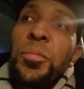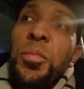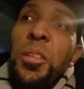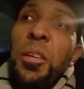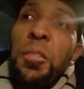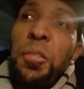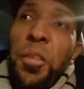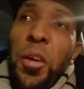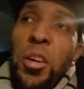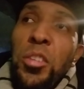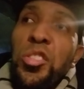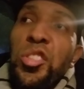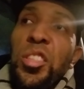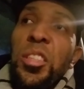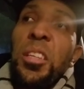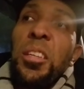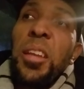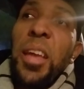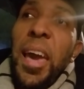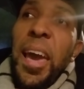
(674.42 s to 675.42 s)

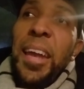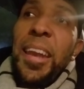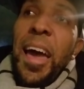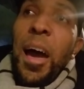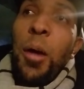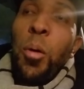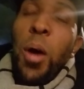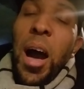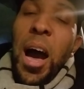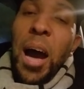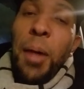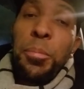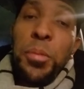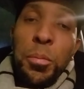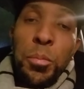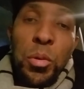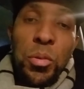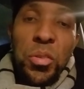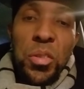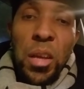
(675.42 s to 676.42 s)
functioning at our
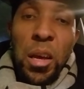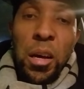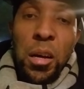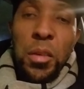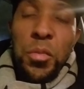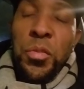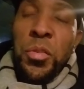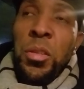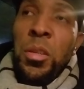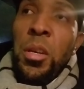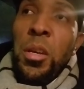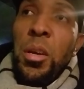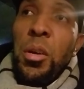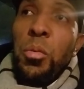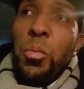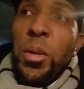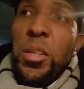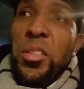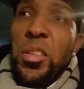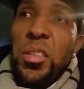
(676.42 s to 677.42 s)
optimal selves,
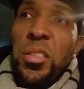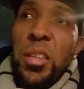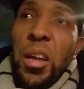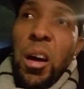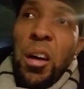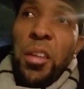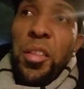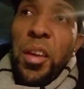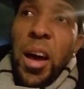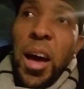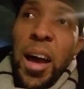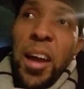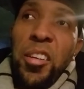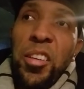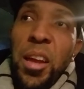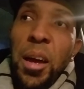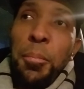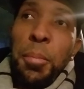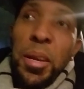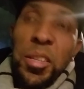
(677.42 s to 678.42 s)
which is other higher
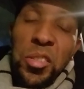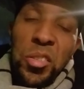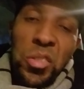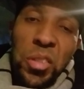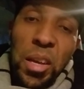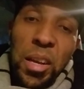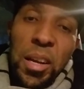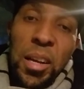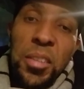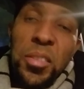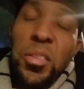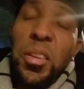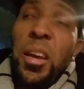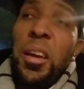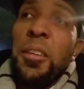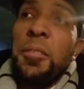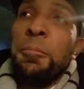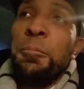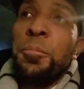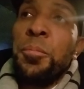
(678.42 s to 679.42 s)
dimensions. Like I
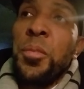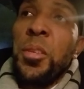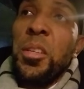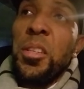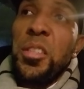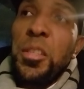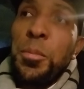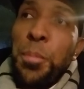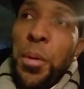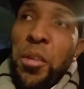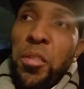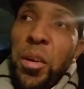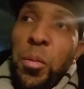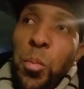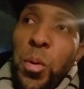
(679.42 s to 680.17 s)
said, spirit.